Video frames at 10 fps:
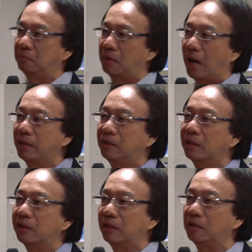
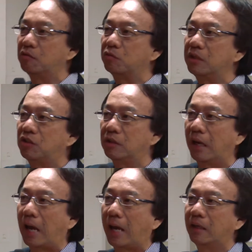ideally reach
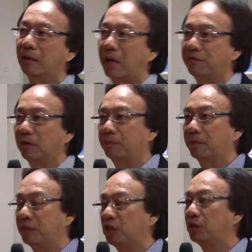a level of
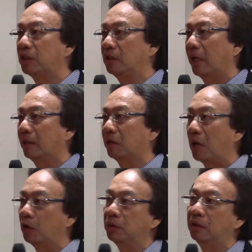proficiency at
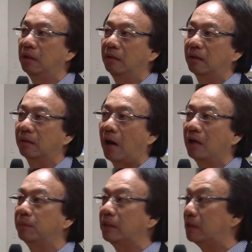around
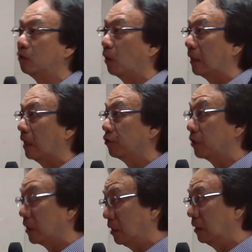IBT
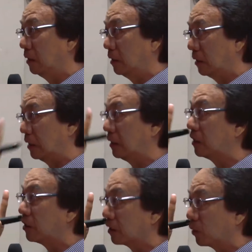100.
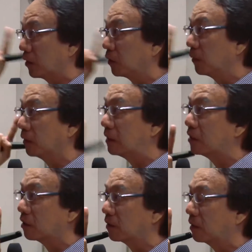Teachers, we are talking about
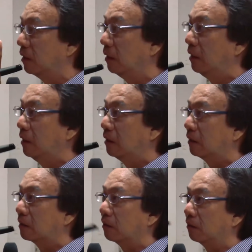teachers.
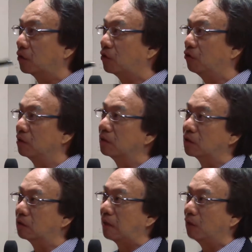So
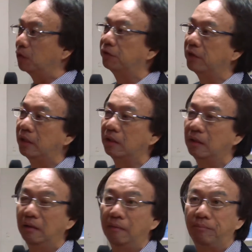students, I would think,
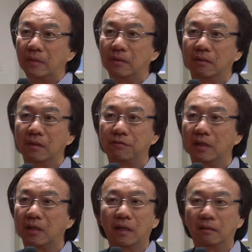if they
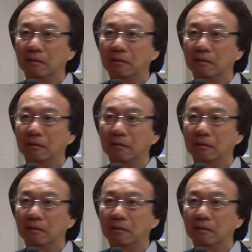get